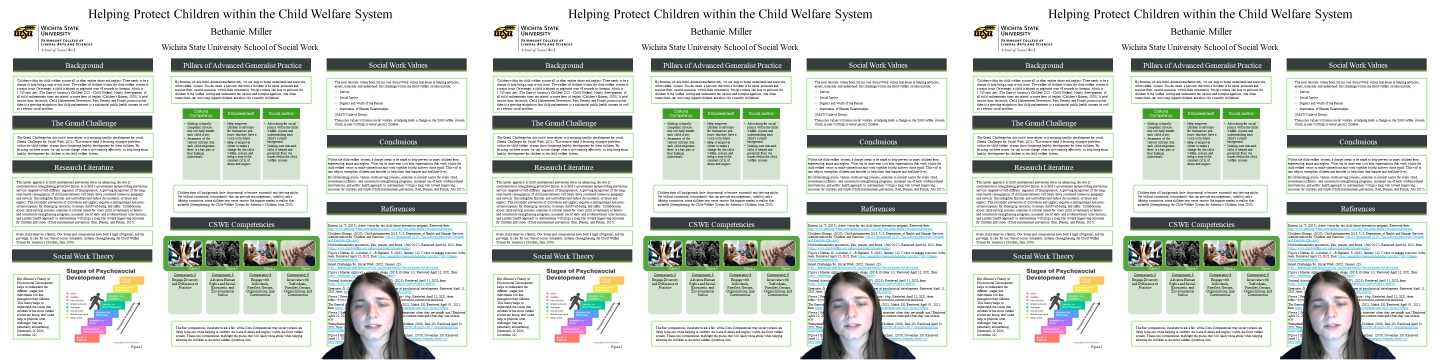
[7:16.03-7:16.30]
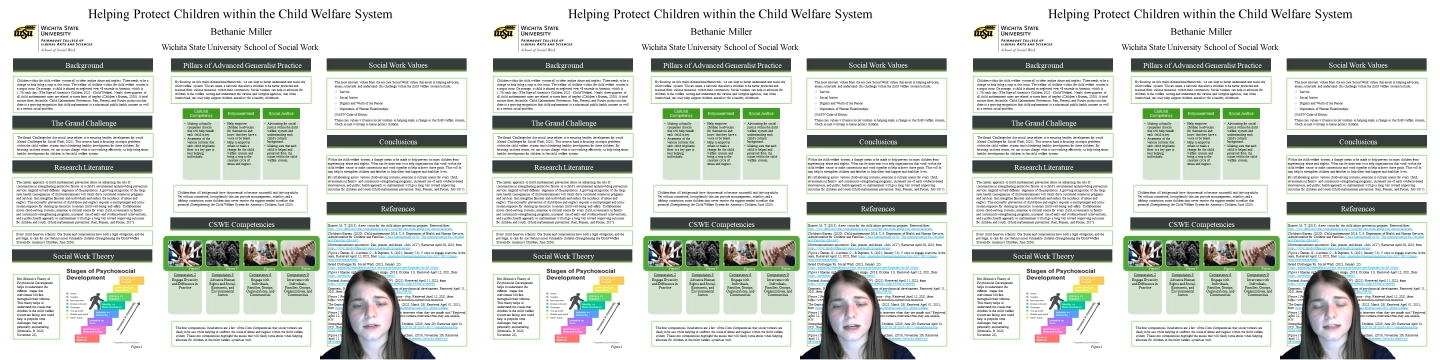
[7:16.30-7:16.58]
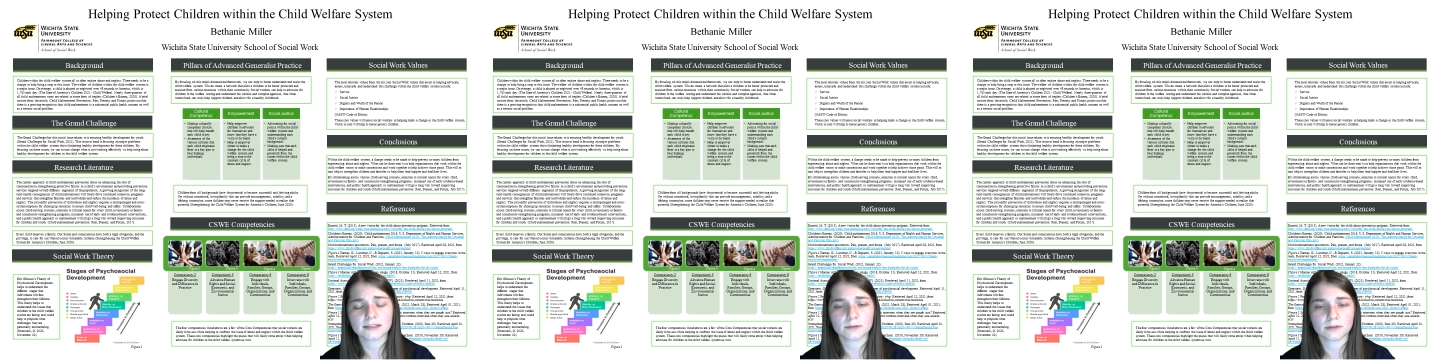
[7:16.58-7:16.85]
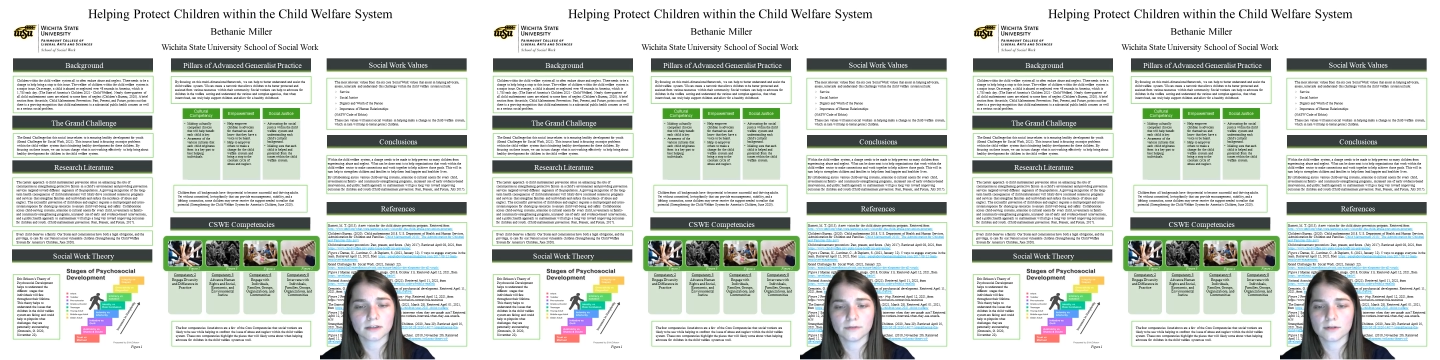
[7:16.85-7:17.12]
So next, I
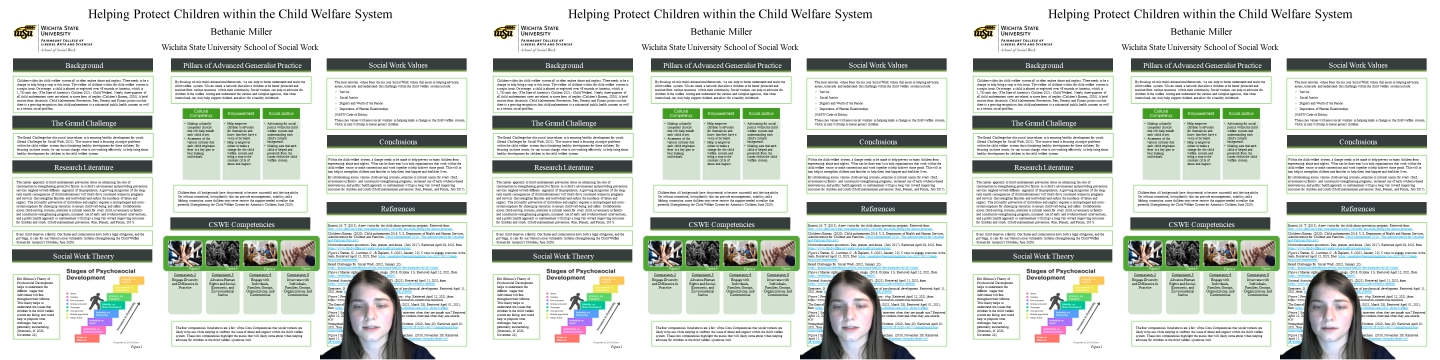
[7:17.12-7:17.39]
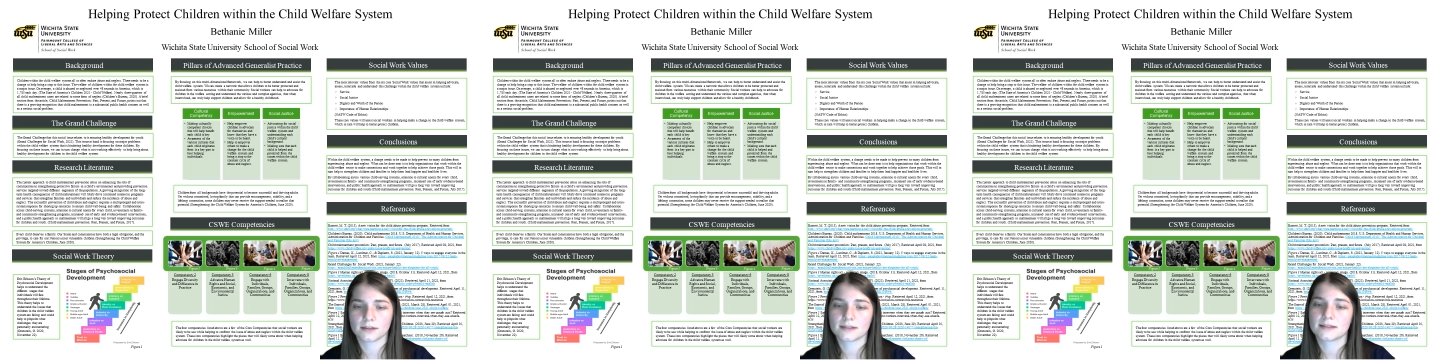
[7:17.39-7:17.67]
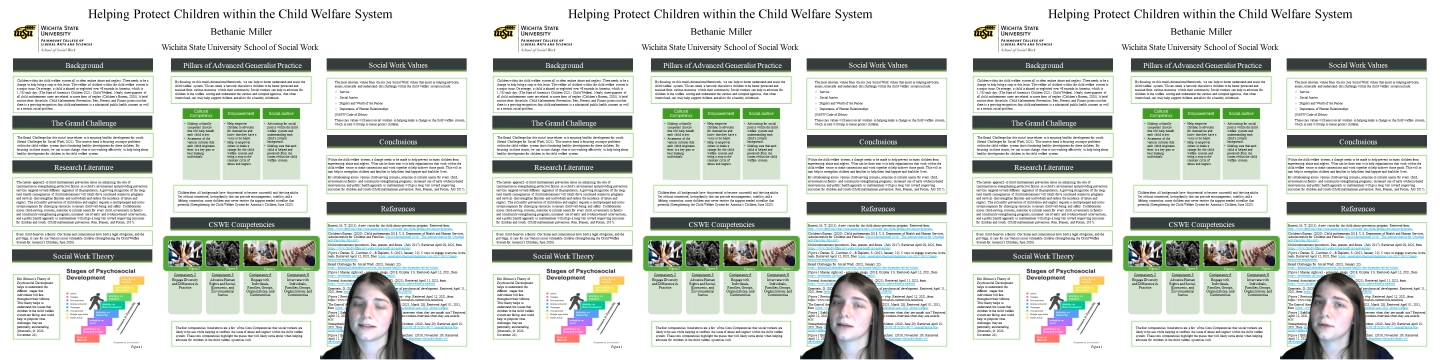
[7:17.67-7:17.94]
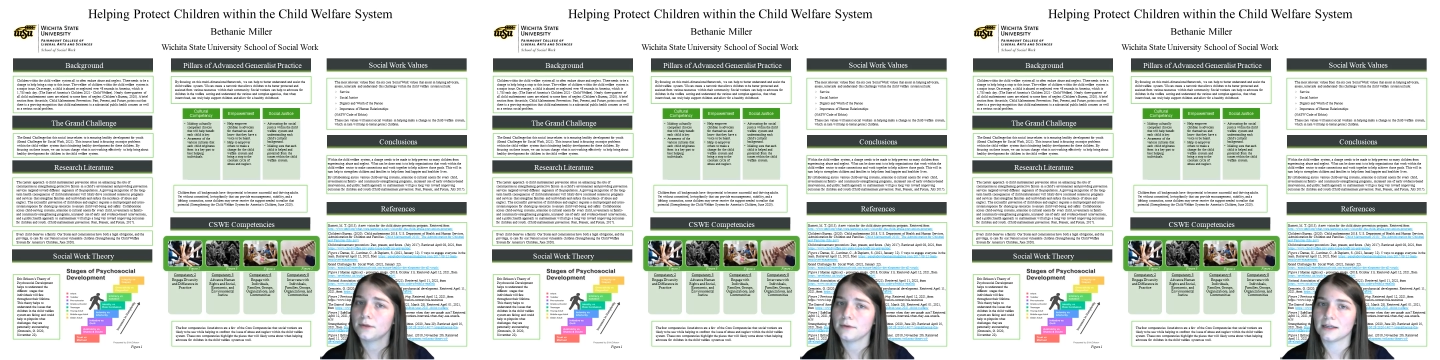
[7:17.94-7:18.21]
want to focus on the
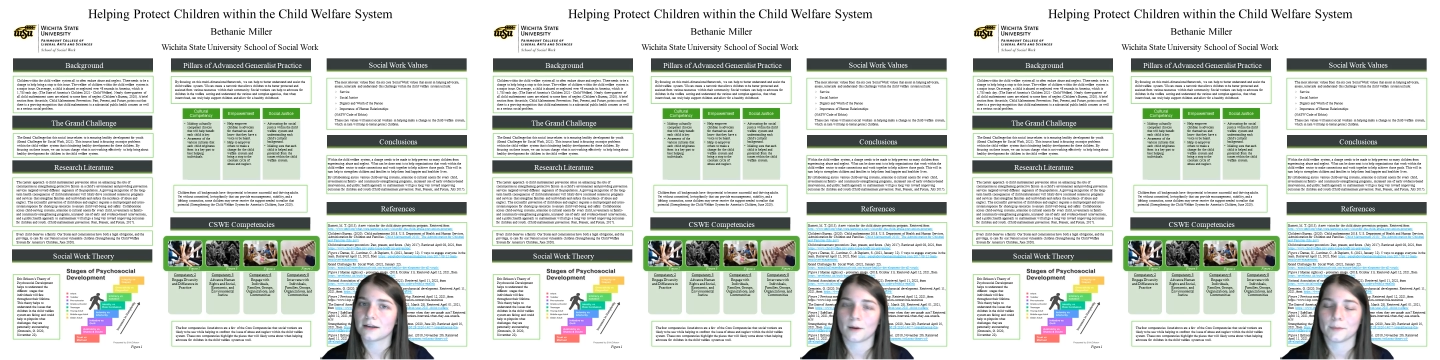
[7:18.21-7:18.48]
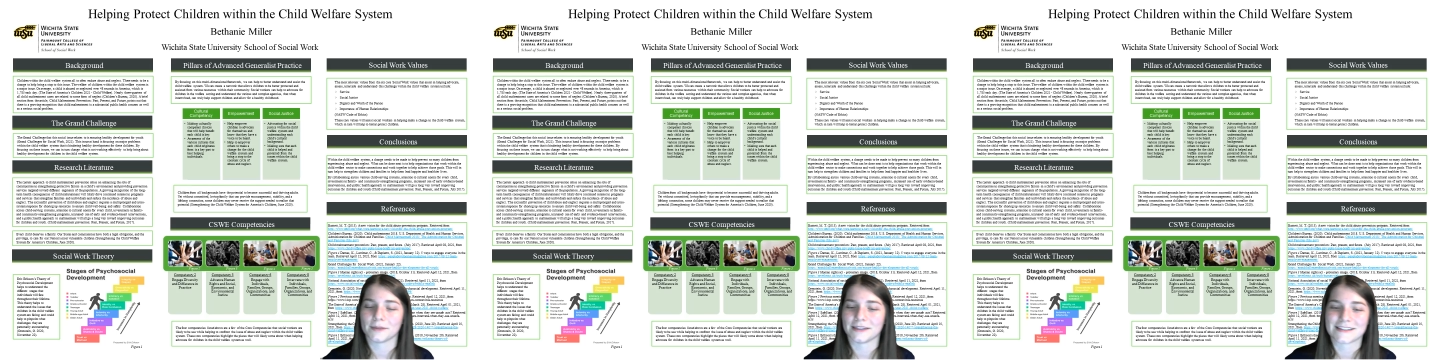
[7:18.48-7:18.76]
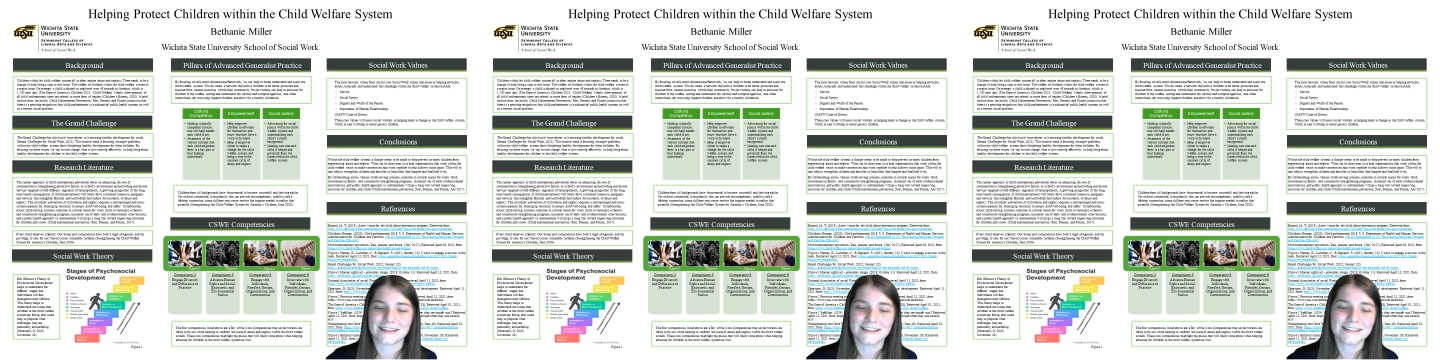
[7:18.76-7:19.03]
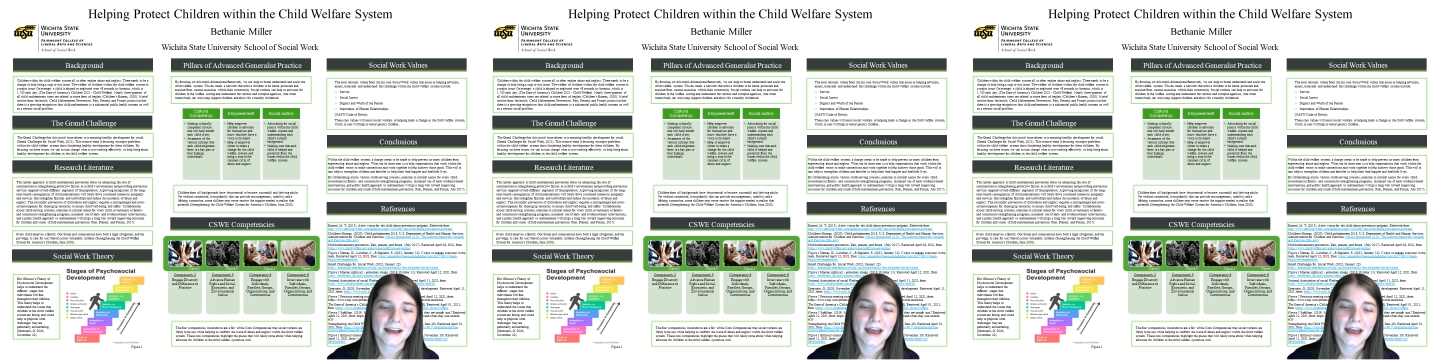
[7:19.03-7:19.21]
CWE competencies,